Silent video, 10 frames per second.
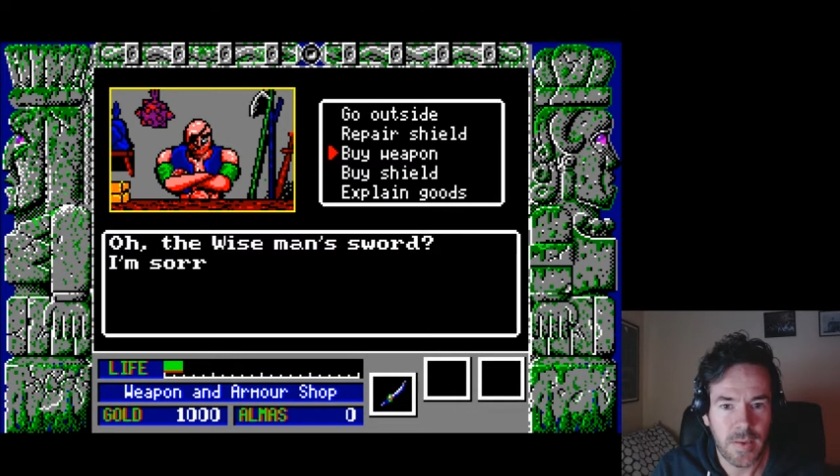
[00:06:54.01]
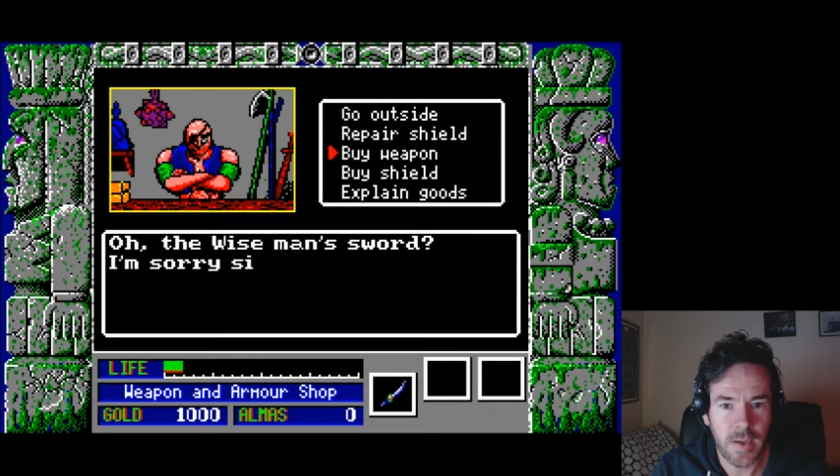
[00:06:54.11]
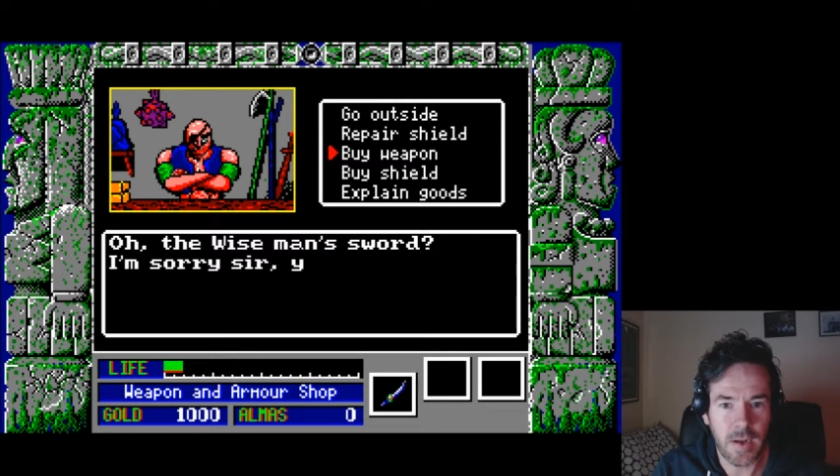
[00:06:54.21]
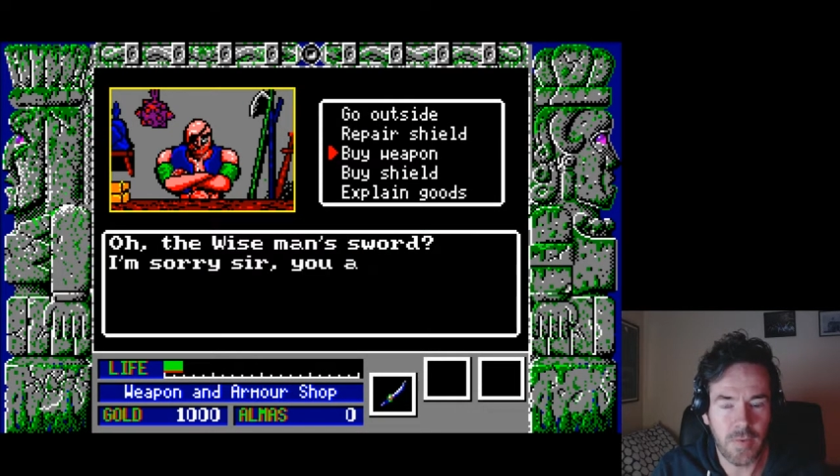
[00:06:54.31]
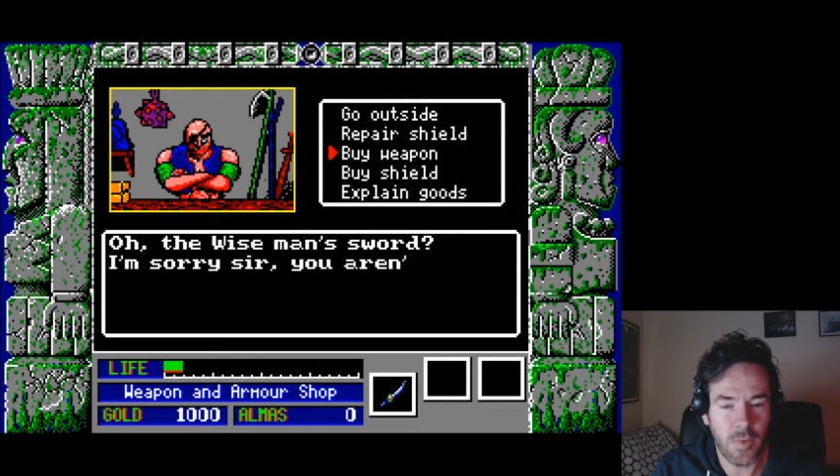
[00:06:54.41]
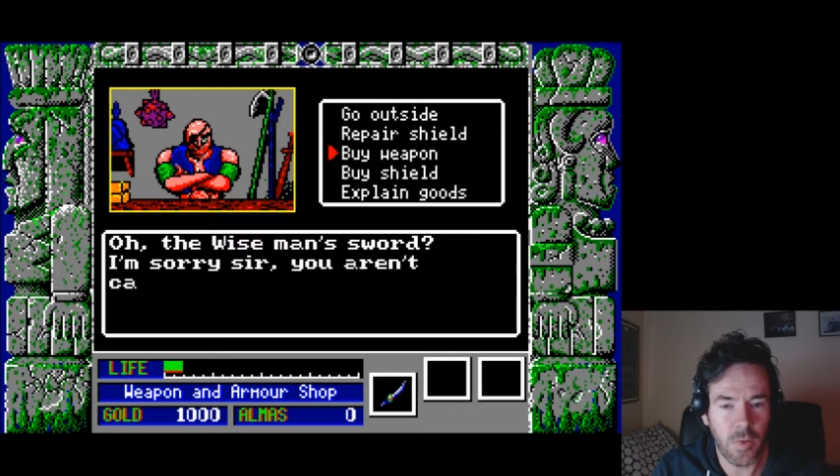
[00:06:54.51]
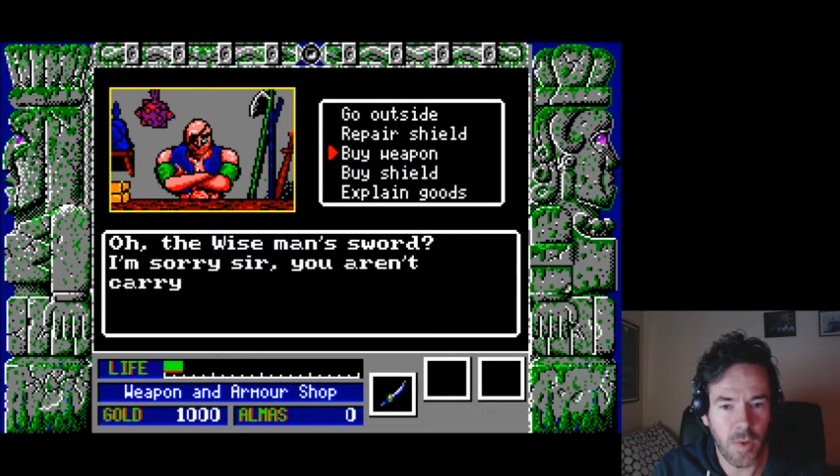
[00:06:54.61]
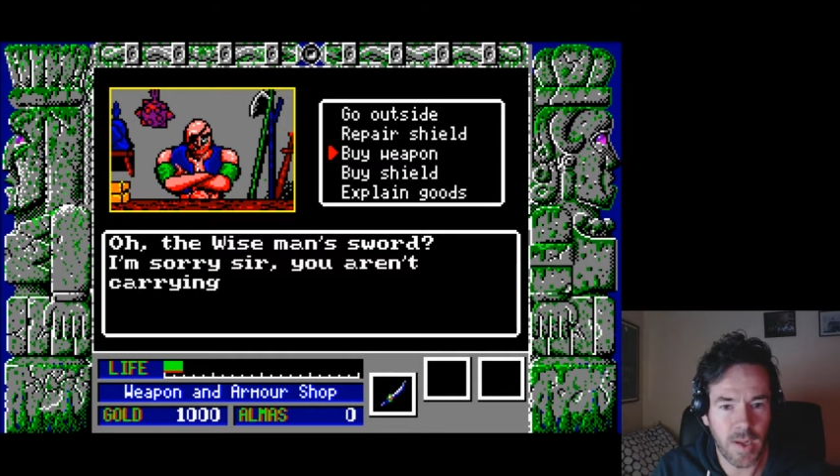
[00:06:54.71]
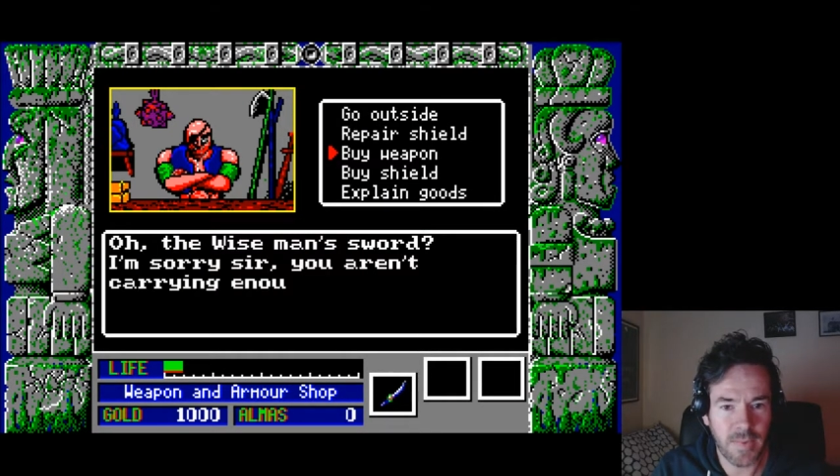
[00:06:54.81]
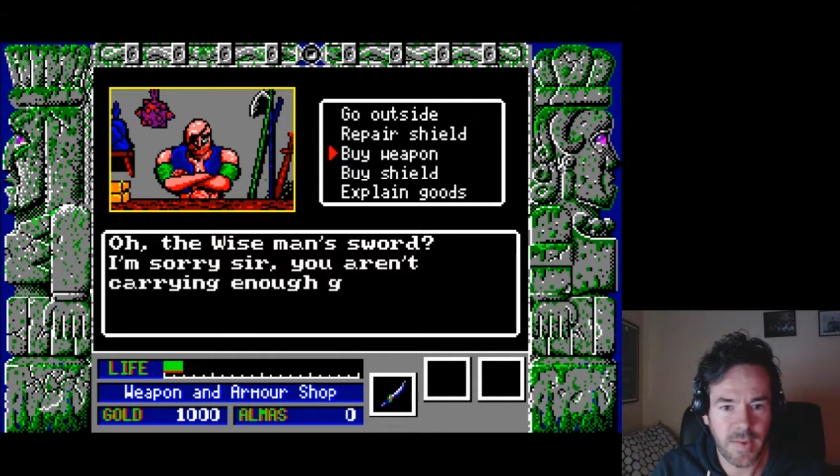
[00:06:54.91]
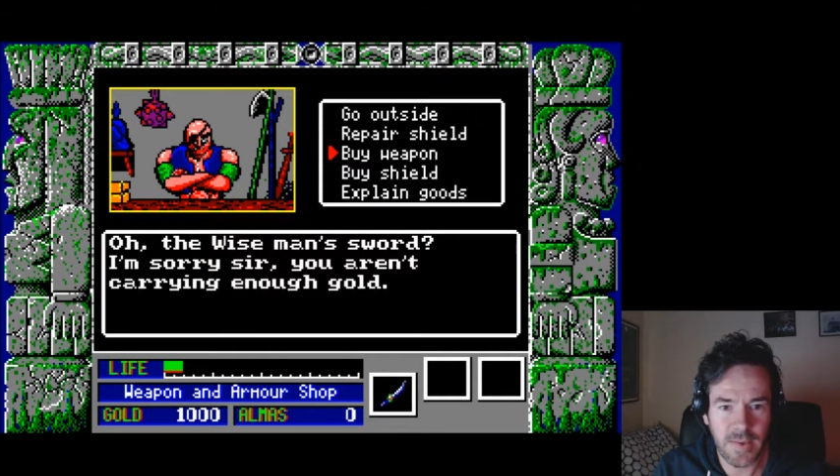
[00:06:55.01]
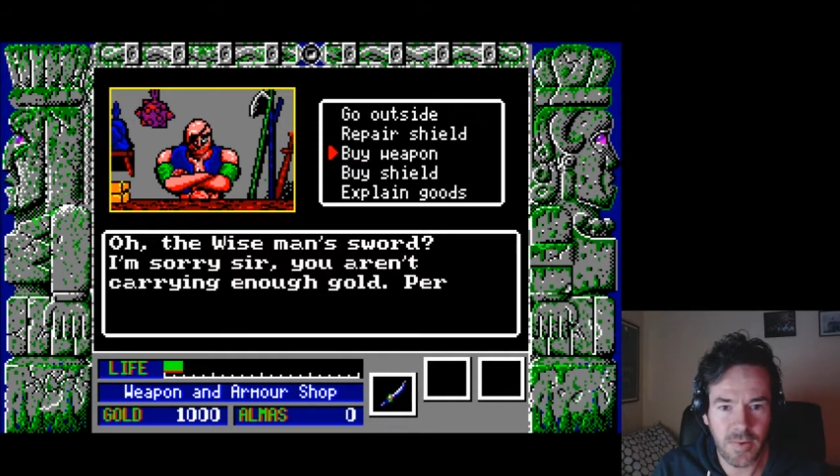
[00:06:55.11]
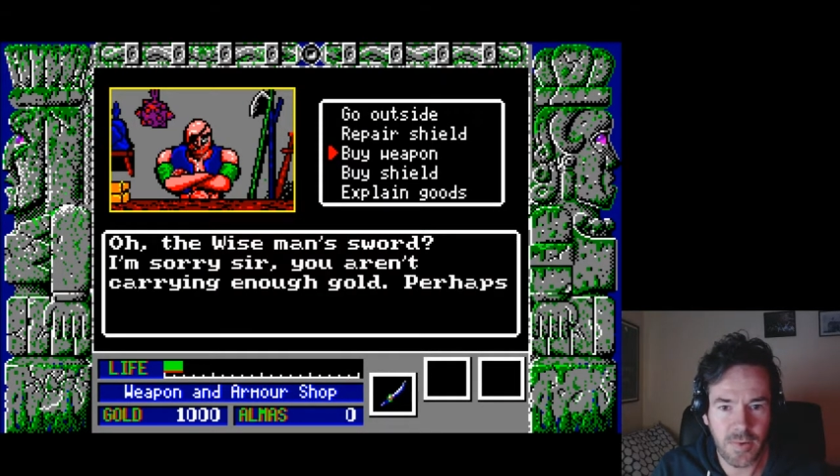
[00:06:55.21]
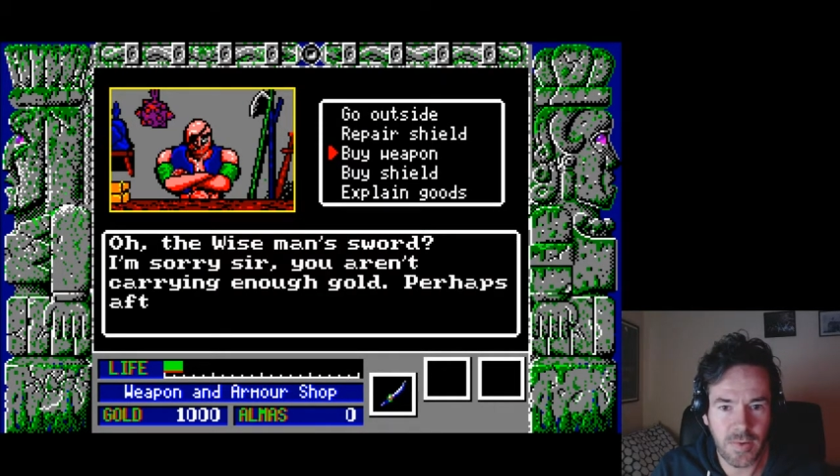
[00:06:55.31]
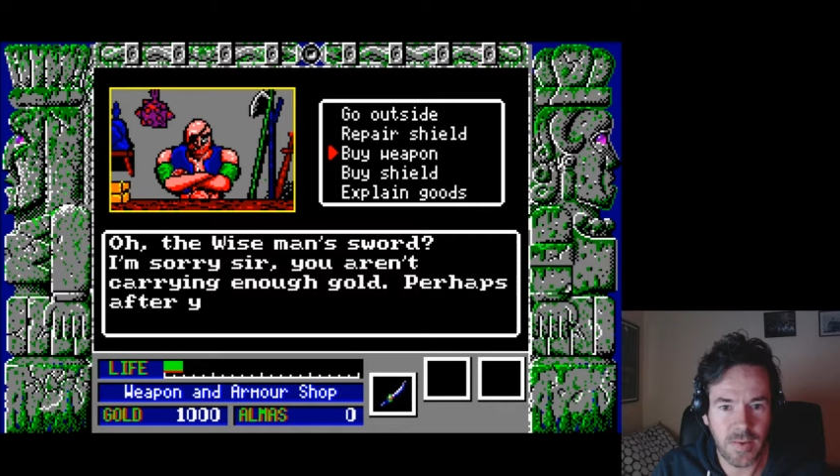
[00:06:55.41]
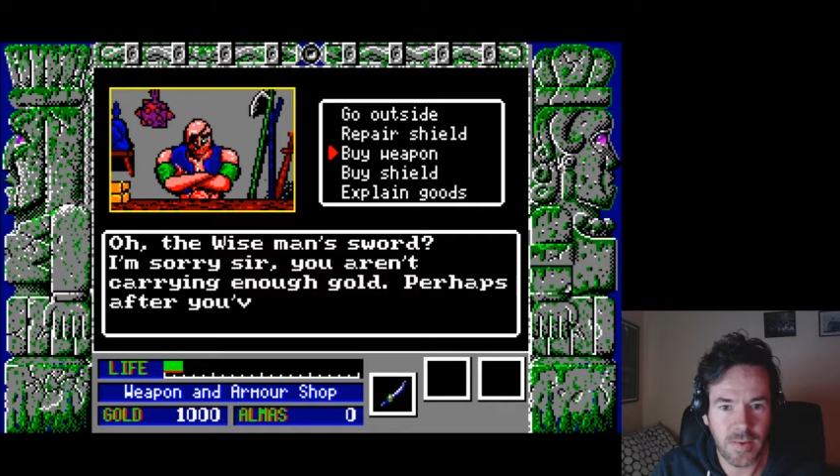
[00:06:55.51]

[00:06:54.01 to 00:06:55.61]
Can't afford the wise man's sword.